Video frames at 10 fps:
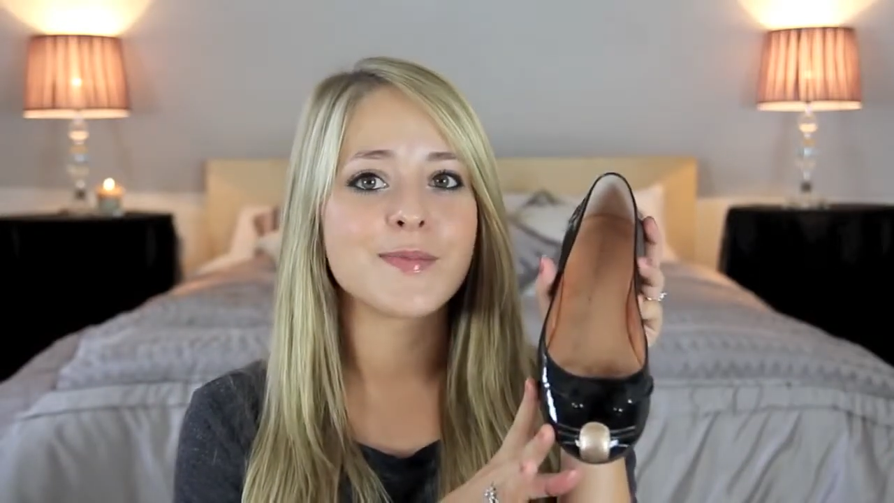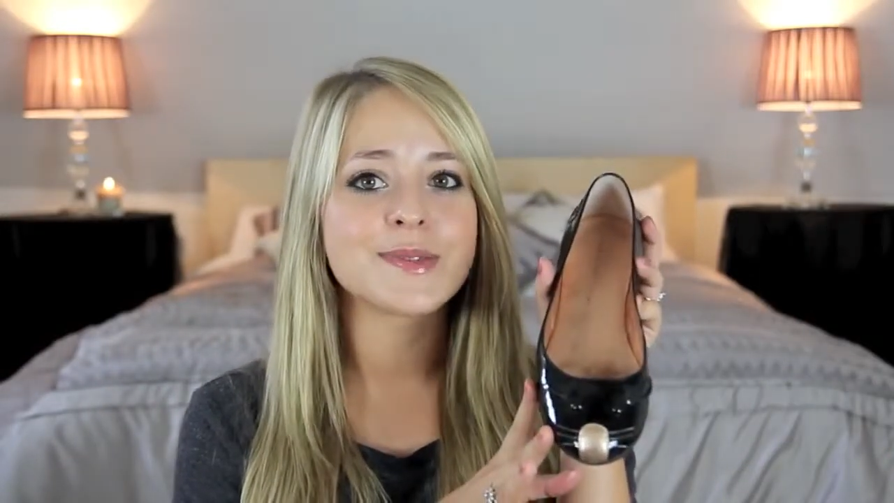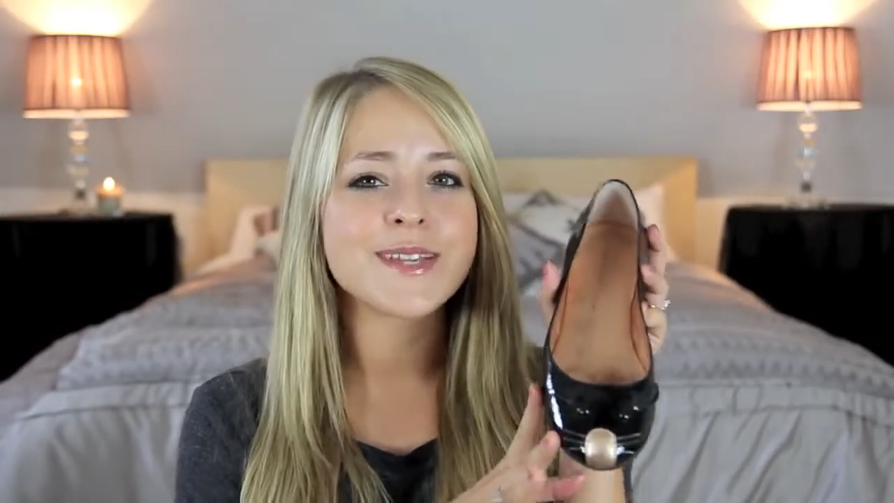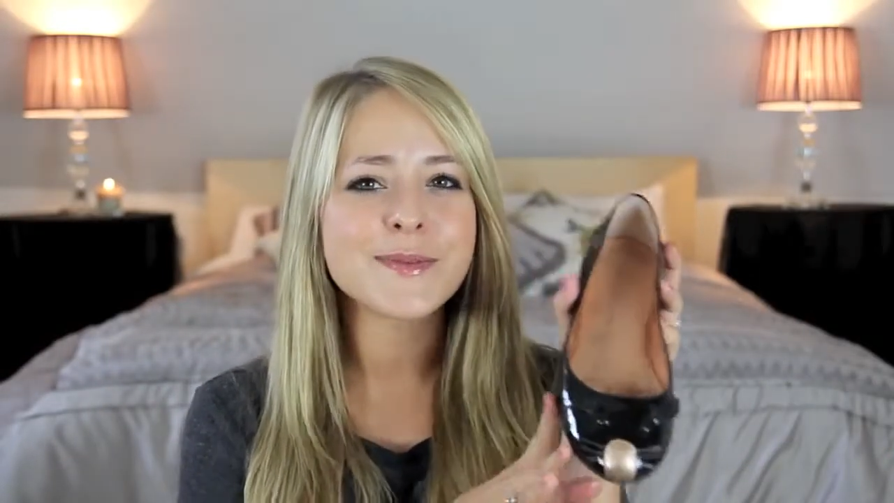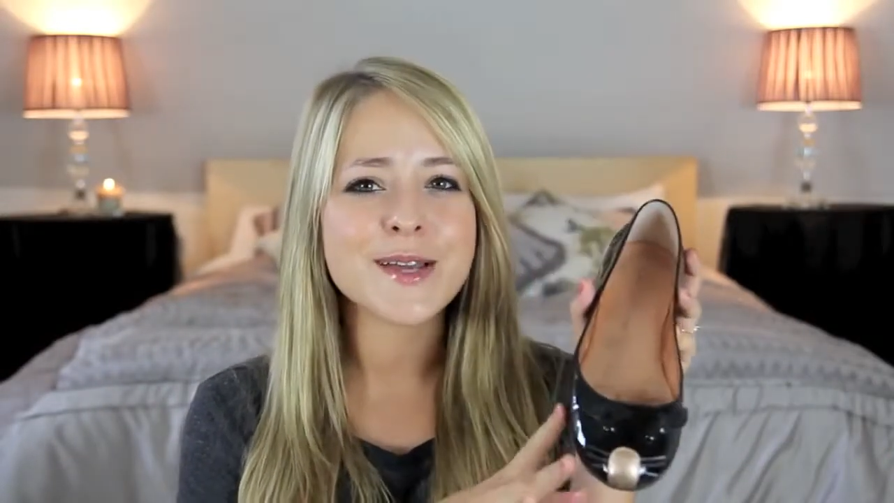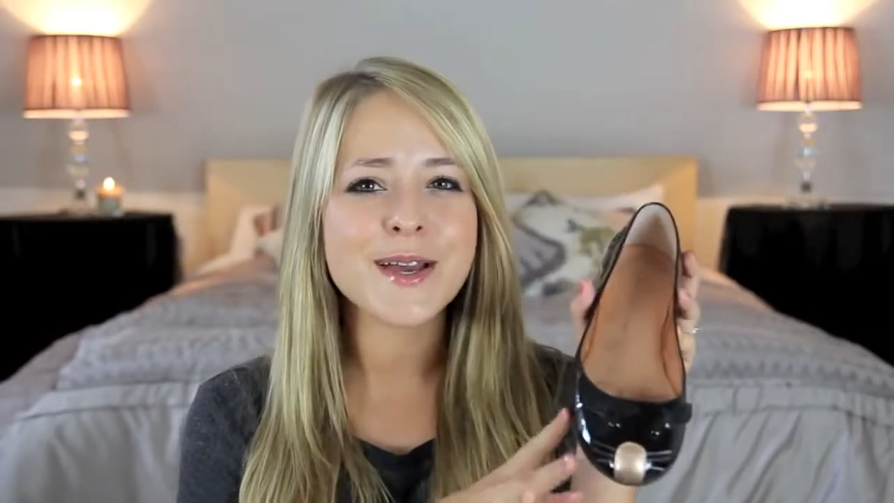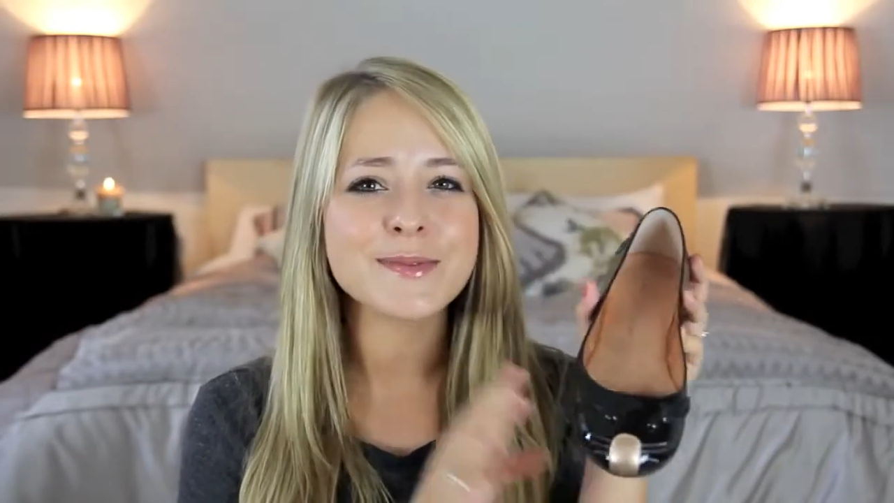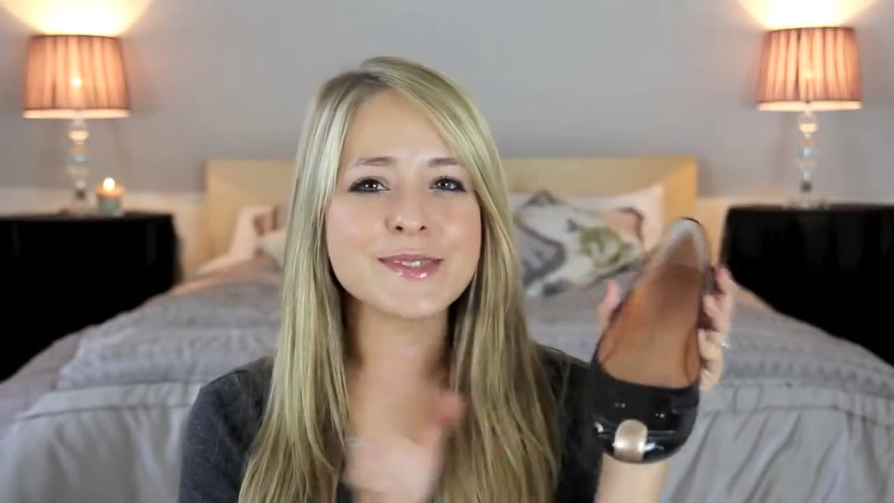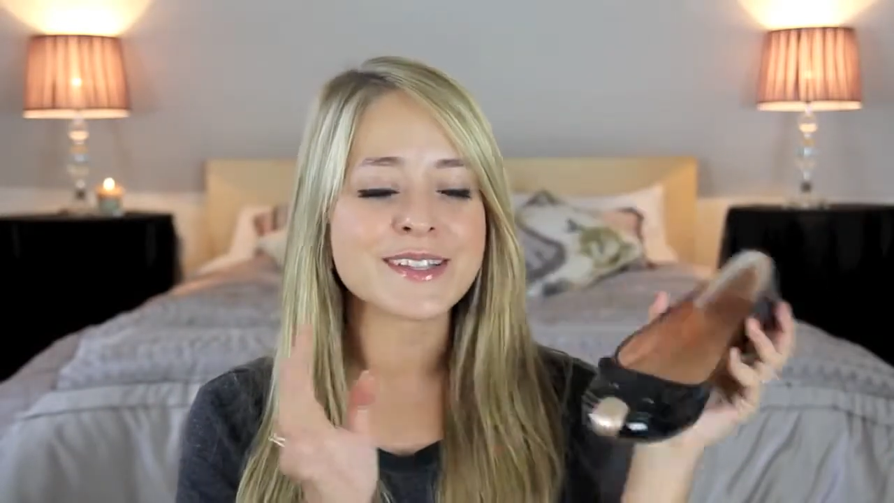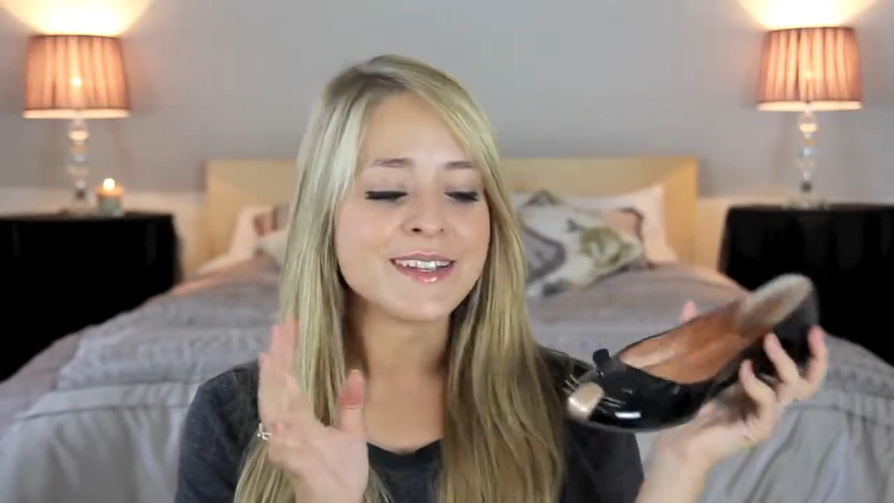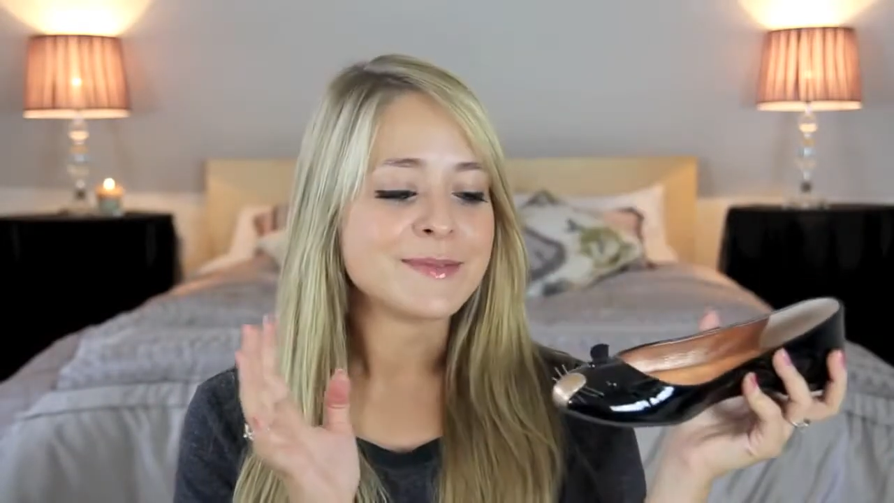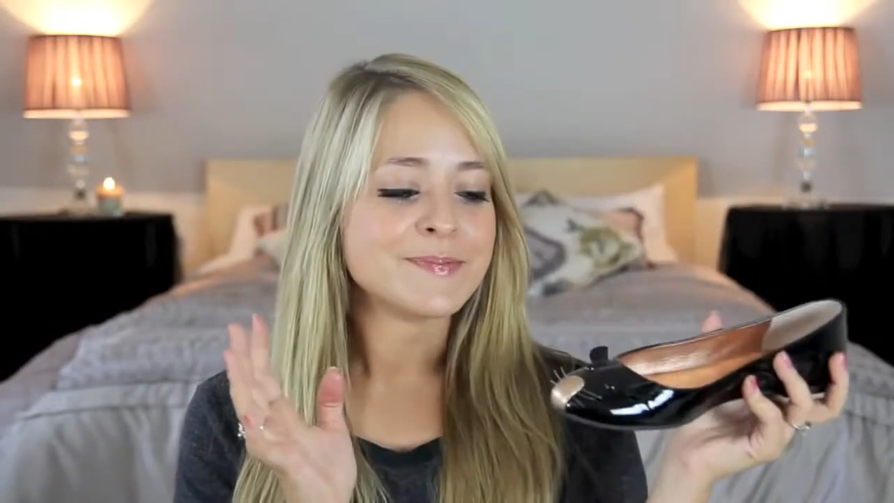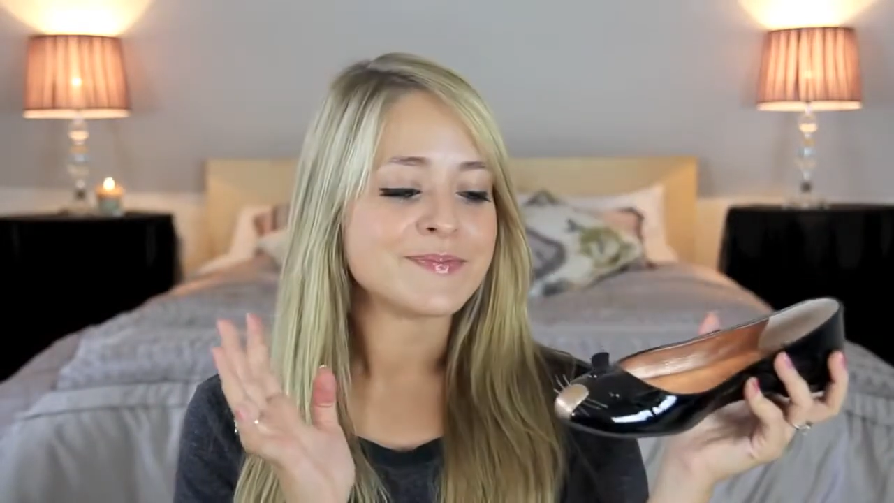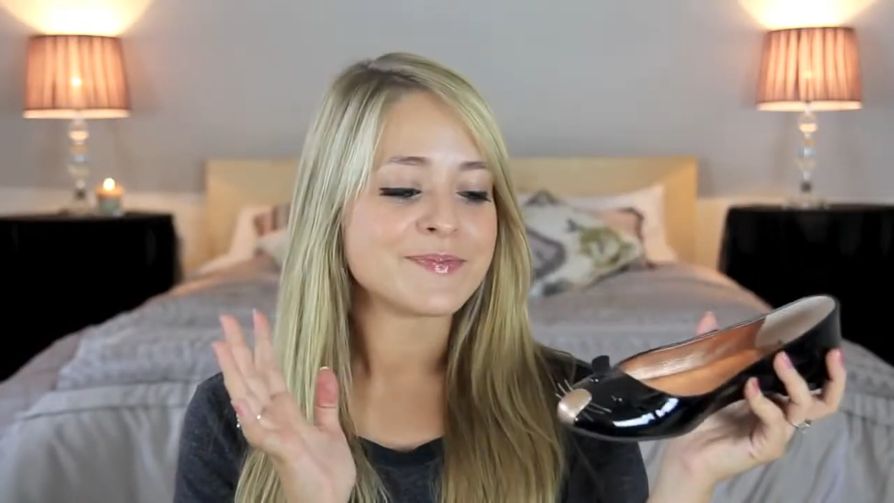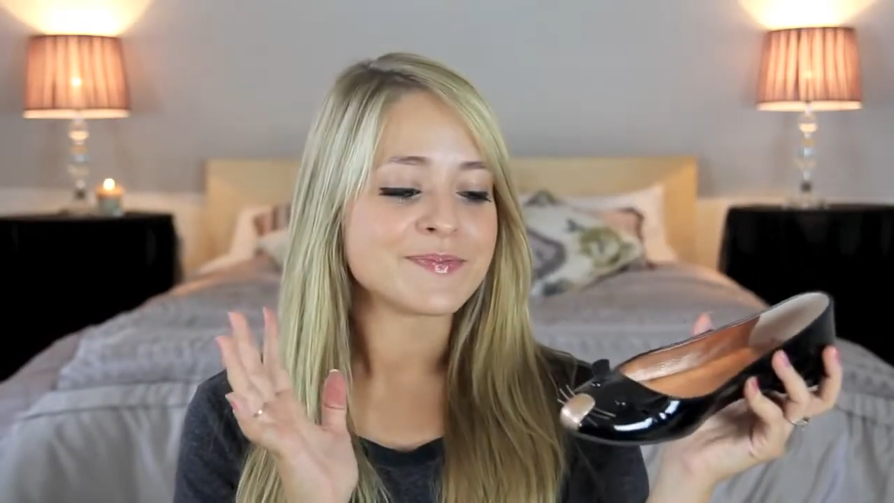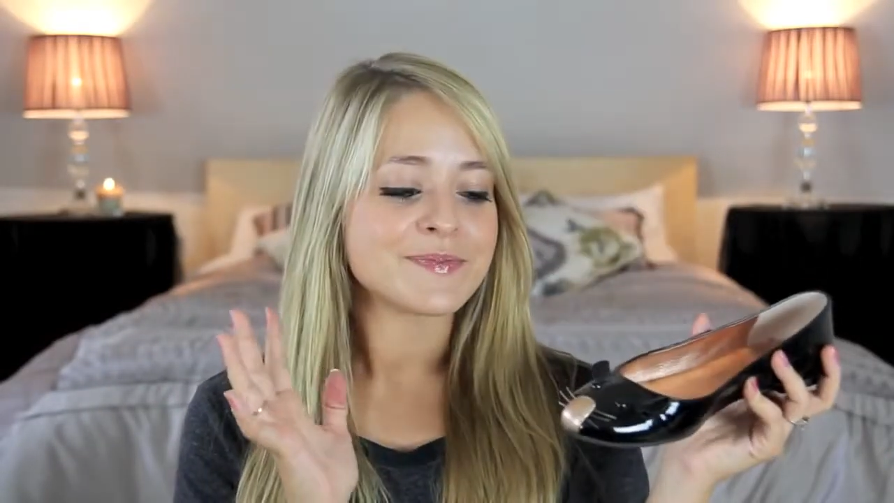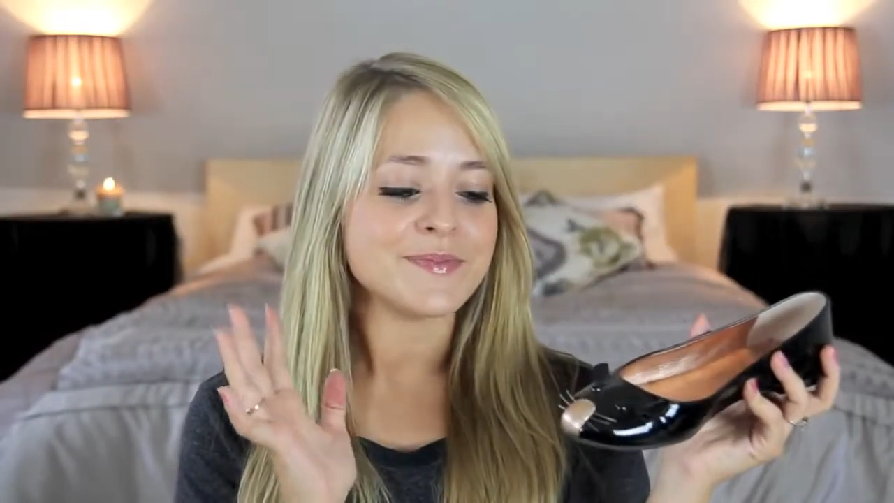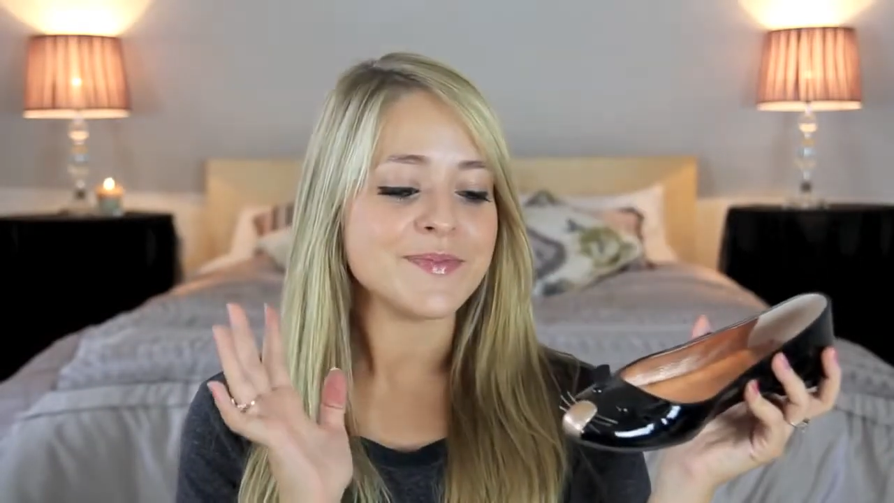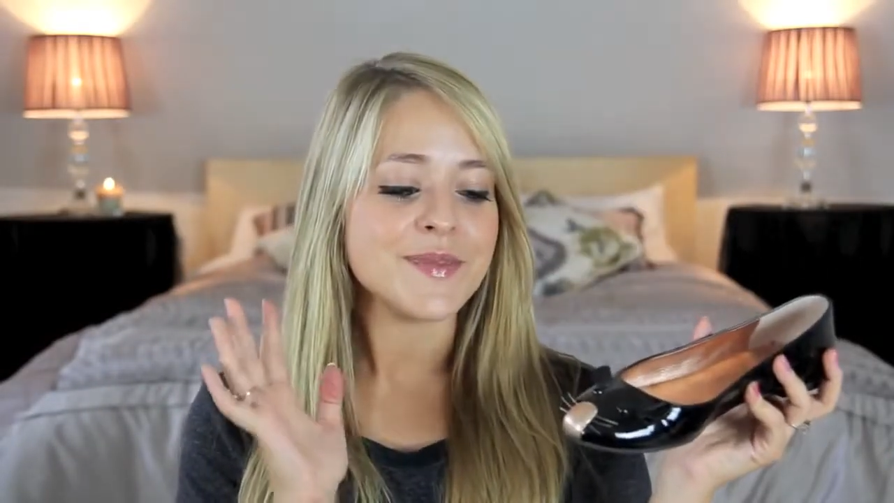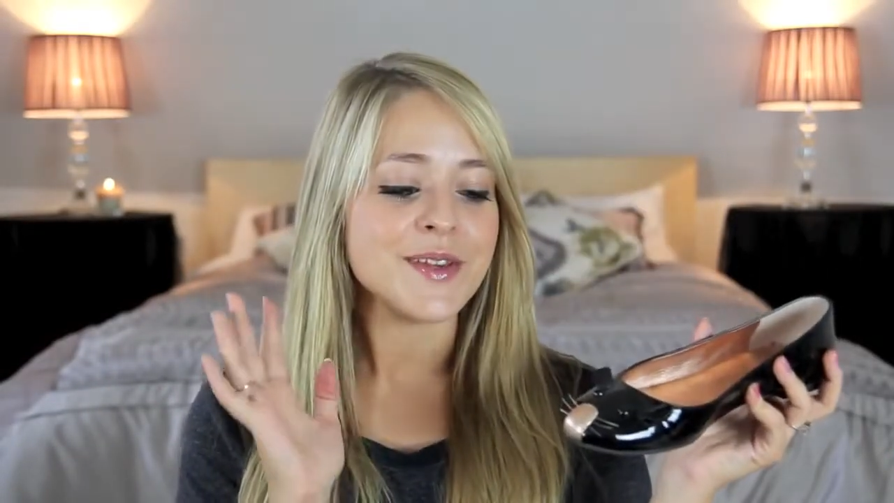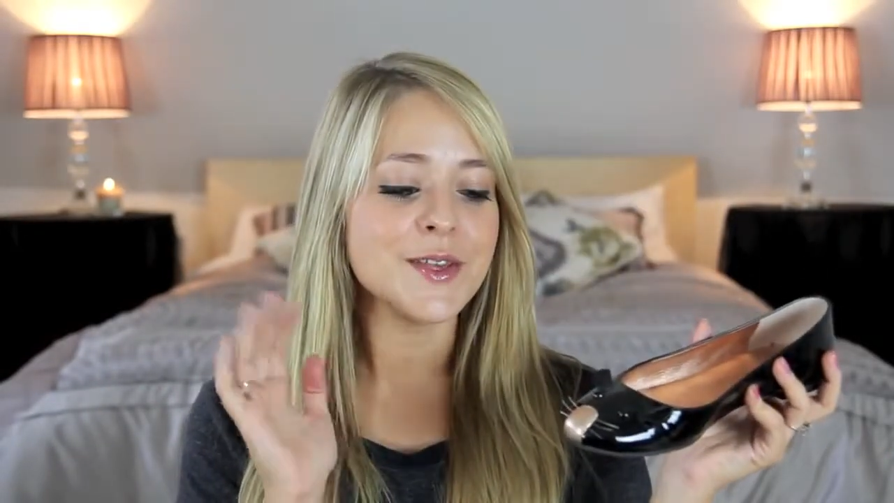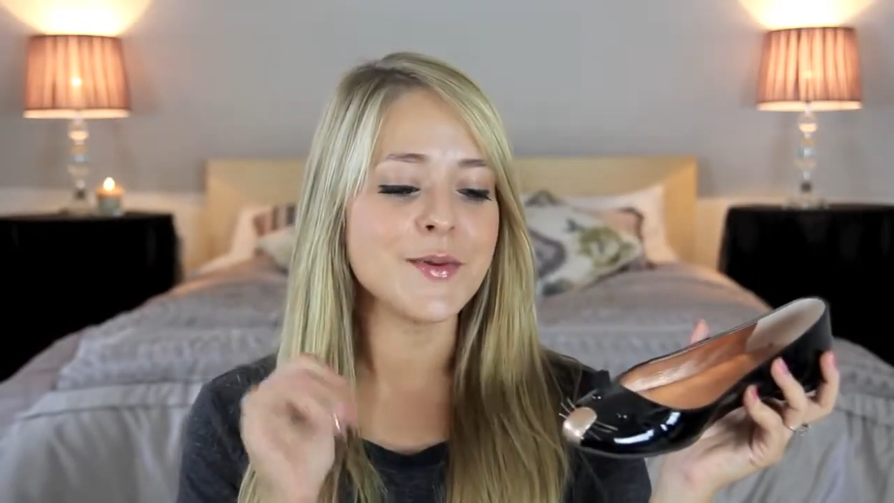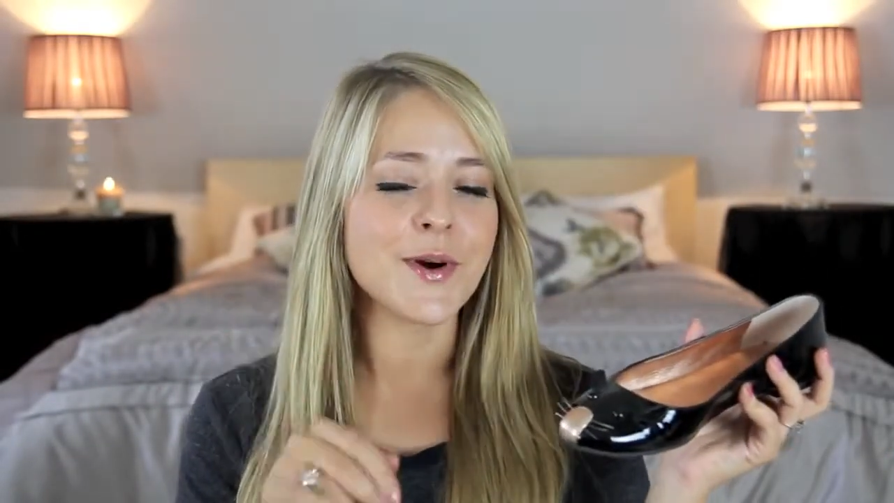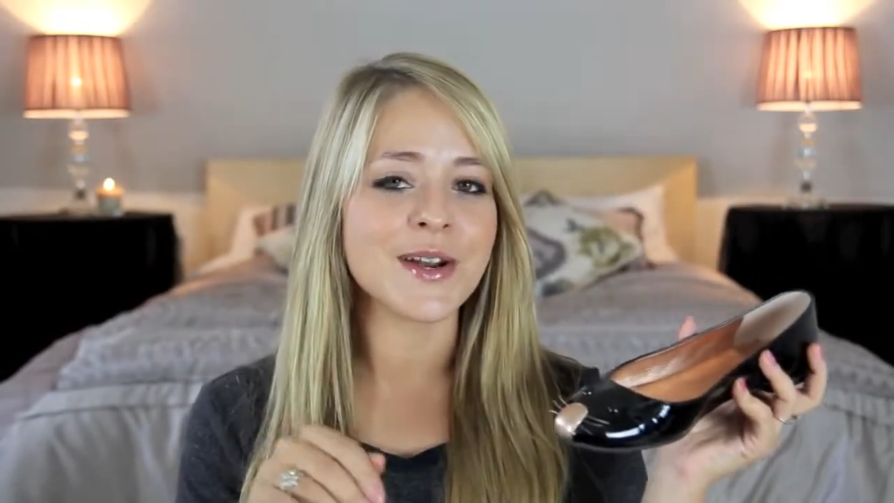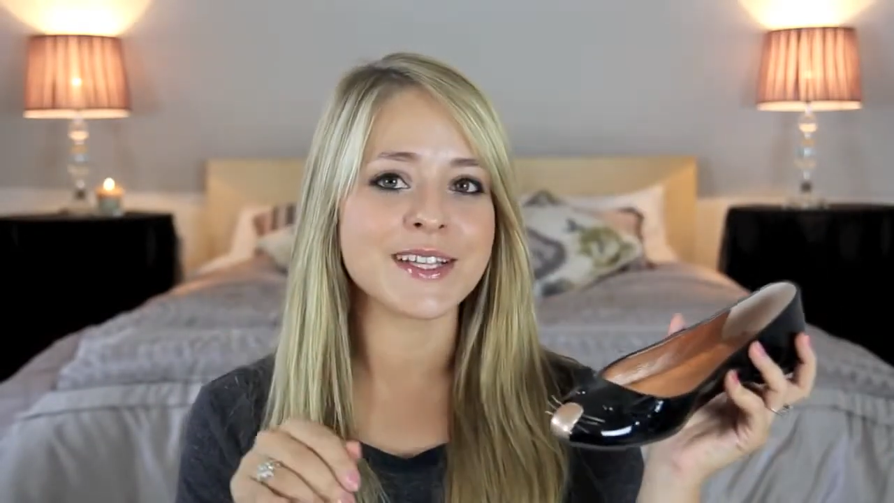sometimes you want